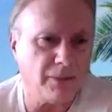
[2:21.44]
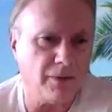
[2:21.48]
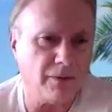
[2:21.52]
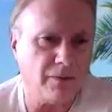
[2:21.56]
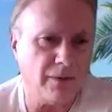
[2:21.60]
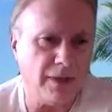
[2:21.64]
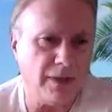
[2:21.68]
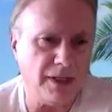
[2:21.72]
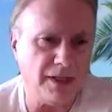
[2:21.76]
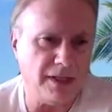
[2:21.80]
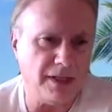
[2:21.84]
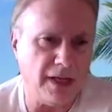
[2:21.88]

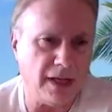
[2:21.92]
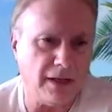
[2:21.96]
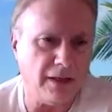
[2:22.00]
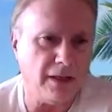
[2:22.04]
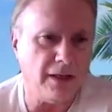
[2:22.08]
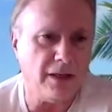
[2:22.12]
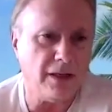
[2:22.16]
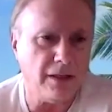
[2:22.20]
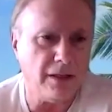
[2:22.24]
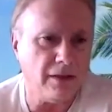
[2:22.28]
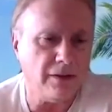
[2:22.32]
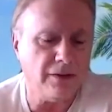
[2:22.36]
we tend
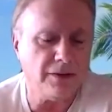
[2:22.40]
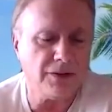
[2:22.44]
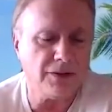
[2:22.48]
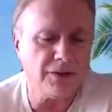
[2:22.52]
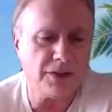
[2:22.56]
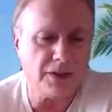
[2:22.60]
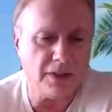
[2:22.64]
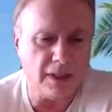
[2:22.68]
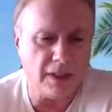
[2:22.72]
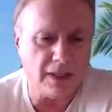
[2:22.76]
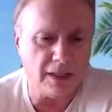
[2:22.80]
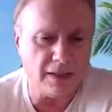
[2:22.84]
to use
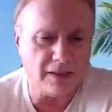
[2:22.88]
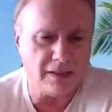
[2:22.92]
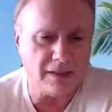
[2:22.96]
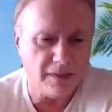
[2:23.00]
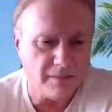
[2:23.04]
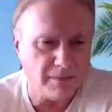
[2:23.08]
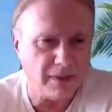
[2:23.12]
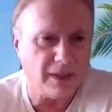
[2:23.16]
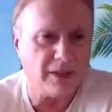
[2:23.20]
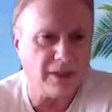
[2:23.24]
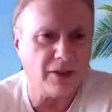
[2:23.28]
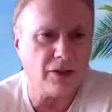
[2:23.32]
the
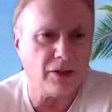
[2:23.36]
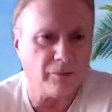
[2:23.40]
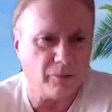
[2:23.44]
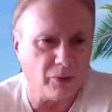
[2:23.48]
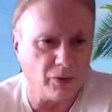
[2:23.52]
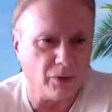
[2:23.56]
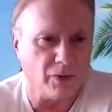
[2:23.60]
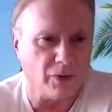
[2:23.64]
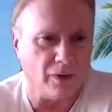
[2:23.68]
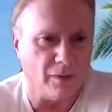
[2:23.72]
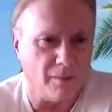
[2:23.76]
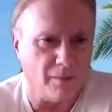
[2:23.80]
deep end of the
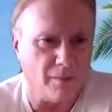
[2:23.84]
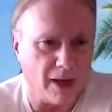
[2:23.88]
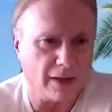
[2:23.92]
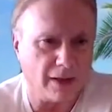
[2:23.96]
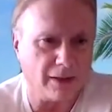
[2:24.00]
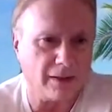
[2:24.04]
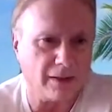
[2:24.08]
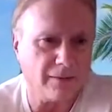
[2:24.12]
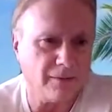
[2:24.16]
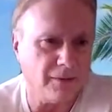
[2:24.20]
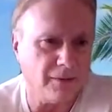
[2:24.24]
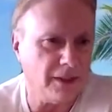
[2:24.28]
pool
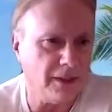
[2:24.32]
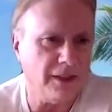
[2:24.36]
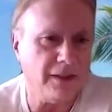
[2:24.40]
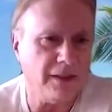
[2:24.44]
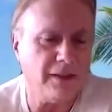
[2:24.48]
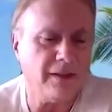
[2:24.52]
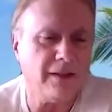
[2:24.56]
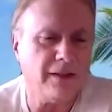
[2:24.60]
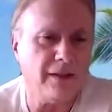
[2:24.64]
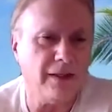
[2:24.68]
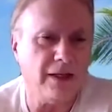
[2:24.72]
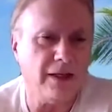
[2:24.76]
model. We
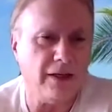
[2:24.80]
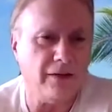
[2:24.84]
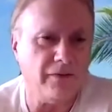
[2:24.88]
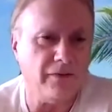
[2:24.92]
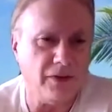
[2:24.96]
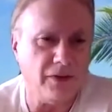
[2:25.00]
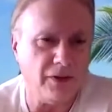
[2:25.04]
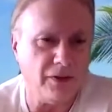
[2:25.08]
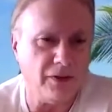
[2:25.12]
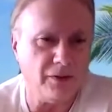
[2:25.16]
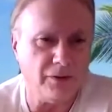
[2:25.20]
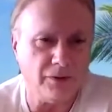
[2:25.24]
give
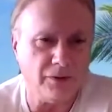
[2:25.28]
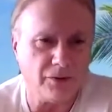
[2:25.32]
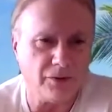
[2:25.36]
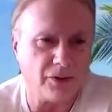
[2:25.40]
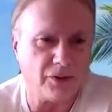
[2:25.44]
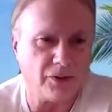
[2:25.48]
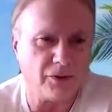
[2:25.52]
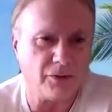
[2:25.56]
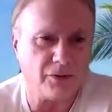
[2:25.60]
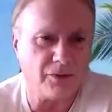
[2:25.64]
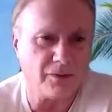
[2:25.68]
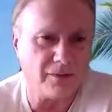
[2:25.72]
you
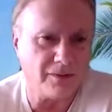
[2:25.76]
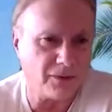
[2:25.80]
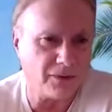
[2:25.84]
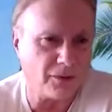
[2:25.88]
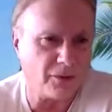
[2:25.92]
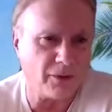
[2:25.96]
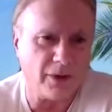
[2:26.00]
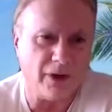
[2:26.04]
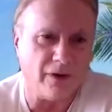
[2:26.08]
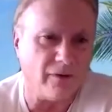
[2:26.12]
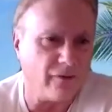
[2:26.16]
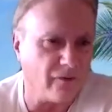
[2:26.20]

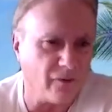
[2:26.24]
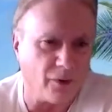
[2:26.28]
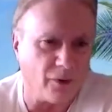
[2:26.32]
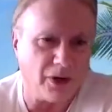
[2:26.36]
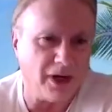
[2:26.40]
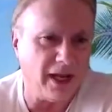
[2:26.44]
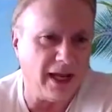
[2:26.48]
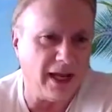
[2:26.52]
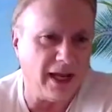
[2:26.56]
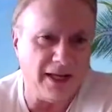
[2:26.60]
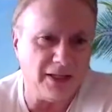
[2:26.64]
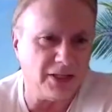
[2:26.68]
3 or 4
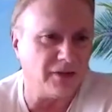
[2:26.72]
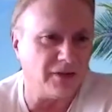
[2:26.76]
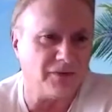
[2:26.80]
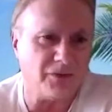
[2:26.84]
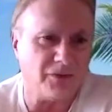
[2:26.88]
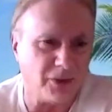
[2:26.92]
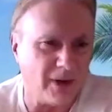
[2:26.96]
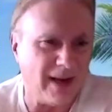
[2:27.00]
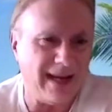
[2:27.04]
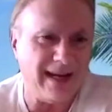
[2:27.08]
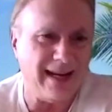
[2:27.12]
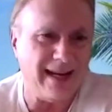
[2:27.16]
days of
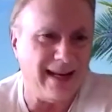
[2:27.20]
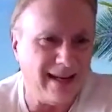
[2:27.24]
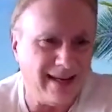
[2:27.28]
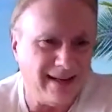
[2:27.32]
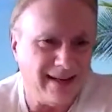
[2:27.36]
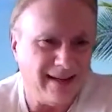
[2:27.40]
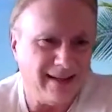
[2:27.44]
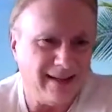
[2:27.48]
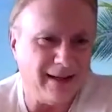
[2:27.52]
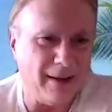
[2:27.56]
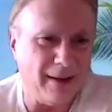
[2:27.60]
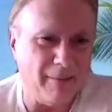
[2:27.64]
training,
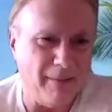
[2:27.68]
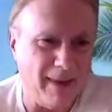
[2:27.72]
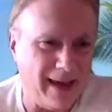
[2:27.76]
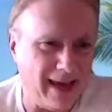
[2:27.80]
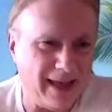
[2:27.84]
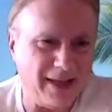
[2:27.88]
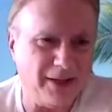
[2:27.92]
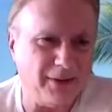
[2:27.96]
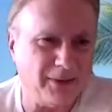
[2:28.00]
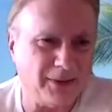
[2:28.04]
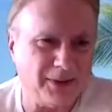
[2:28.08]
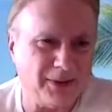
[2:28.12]
a
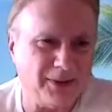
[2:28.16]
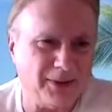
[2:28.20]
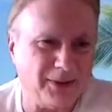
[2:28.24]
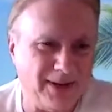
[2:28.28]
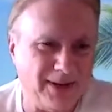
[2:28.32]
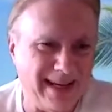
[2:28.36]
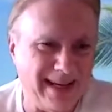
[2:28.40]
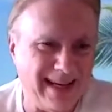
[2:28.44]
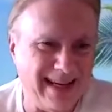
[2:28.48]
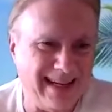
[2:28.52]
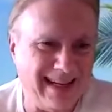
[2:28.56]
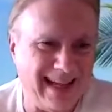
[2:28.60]
manual to
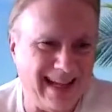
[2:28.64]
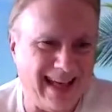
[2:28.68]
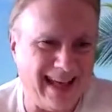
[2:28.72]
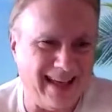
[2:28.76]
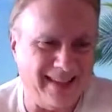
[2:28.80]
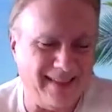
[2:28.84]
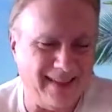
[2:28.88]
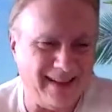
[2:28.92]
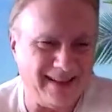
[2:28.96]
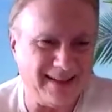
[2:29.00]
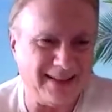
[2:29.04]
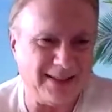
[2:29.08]
read,
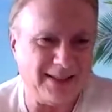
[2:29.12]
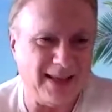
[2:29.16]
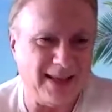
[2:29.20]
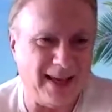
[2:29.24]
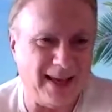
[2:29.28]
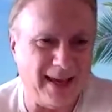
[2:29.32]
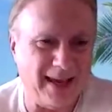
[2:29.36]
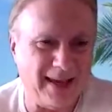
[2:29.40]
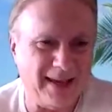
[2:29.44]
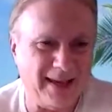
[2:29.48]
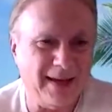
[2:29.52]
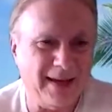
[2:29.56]
and then
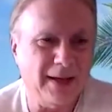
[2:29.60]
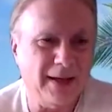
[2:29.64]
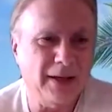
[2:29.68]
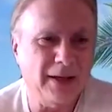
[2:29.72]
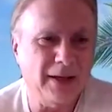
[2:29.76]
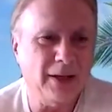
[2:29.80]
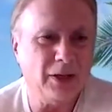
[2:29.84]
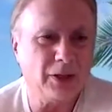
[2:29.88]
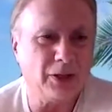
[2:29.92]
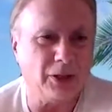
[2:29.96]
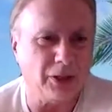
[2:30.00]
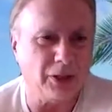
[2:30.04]
say,
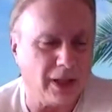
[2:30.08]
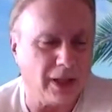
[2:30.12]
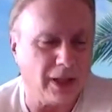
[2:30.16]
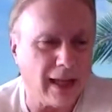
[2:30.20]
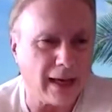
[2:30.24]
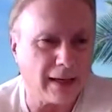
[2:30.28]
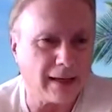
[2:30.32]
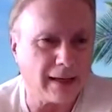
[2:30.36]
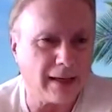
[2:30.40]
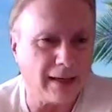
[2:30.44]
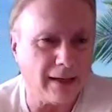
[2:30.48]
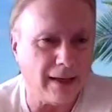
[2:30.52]
good
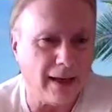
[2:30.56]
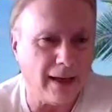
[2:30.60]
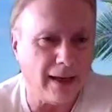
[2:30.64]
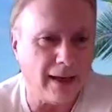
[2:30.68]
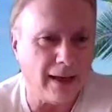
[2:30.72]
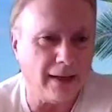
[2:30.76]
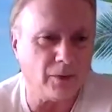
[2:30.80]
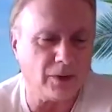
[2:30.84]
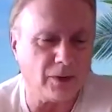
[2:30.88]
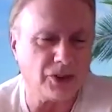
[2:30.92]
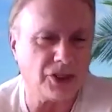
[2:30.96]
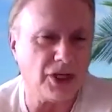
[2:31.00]
luck,
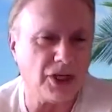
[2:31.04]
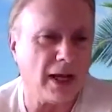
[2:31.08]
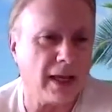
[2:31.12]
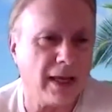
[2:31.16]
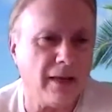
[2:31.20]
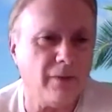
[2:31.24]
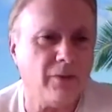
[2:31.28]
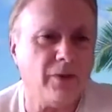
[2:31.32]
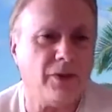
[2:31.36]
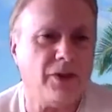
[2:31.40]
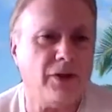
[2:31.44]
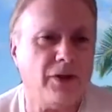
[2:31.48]
and we'll check
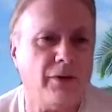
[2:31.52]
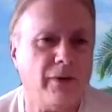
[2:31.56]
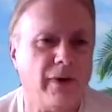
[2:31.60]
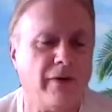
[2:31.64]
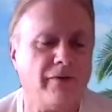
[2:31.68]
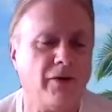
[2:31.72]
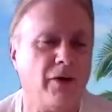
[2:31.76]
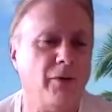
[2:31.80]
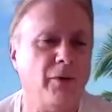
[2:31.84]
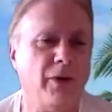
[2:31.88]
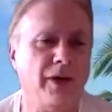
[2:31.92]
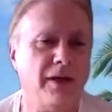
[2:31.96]
in with you
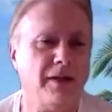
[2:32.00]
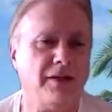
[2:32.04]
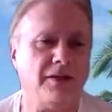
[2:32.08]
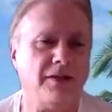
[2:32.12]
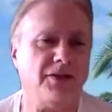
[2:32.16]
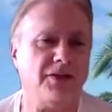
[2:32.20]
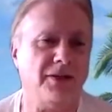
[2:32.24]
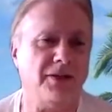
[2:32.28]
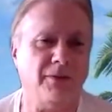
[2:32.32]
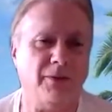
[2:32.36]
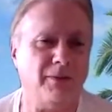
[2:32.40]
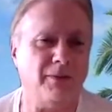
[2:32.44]
every week to
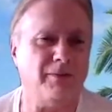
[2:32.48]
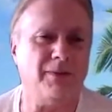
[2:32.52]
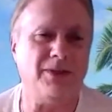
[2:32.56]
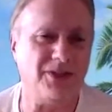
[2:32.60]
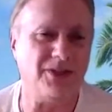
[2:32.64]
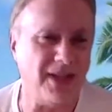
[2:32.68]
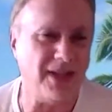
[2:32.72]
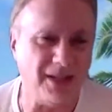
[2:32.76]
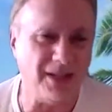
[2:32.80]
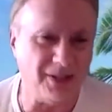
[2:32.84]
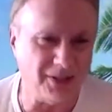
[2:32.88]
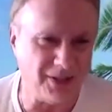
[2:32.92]
see what
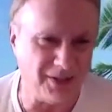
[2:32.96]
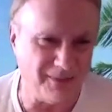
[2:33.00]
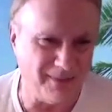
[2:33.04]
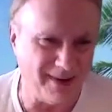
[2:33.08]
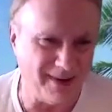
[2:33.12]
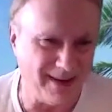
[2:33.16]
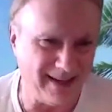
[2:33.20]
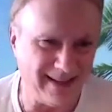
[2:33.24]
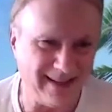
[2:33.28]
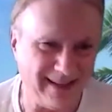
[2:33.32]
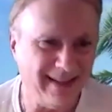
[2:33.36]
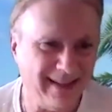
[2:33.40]
mistakes you
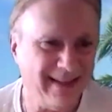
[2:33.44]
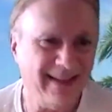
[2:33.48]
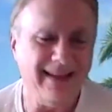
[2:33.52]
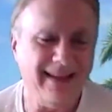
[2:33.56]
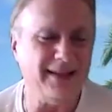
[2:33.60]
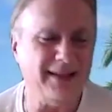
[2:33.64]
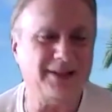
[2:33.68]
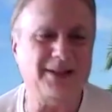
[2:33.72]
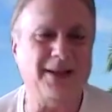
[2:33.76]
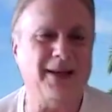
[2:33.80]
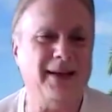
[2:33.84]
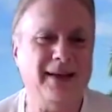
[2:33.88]
made.
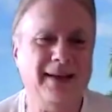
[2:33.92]
It